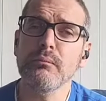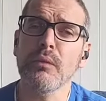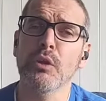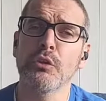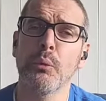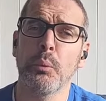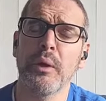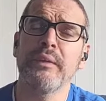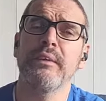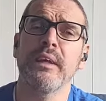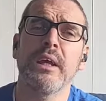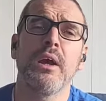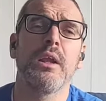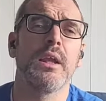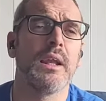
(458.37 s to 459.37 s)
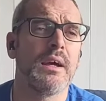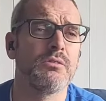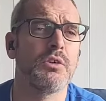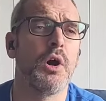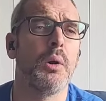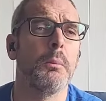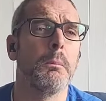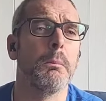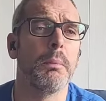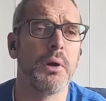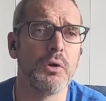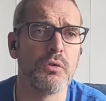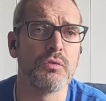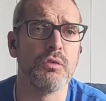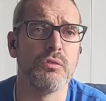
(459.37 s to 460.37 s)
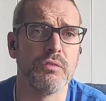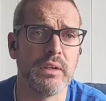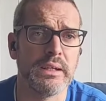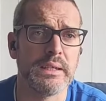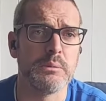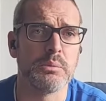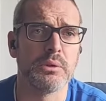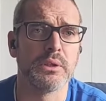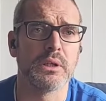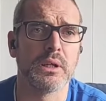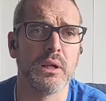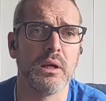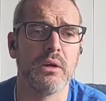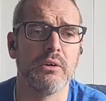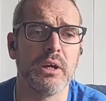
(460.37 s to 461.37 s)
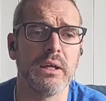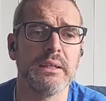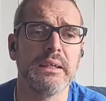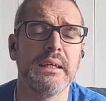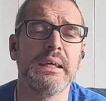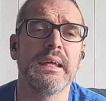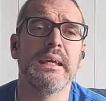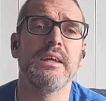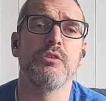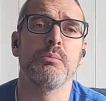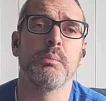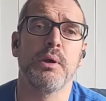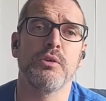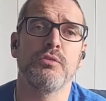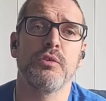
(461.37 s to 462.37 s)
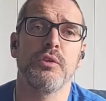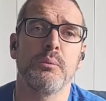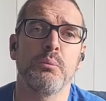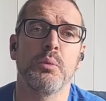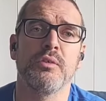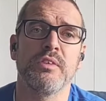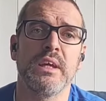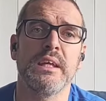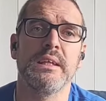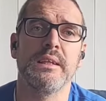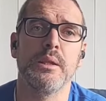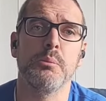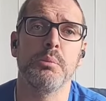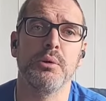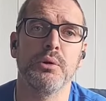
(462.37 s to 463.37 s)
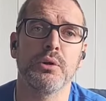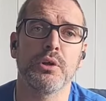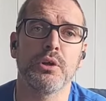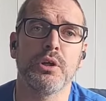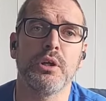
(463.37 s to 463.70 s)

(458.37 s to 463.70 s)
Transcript: The one thing I love on both of the Libra and the Clara is both of them within the book.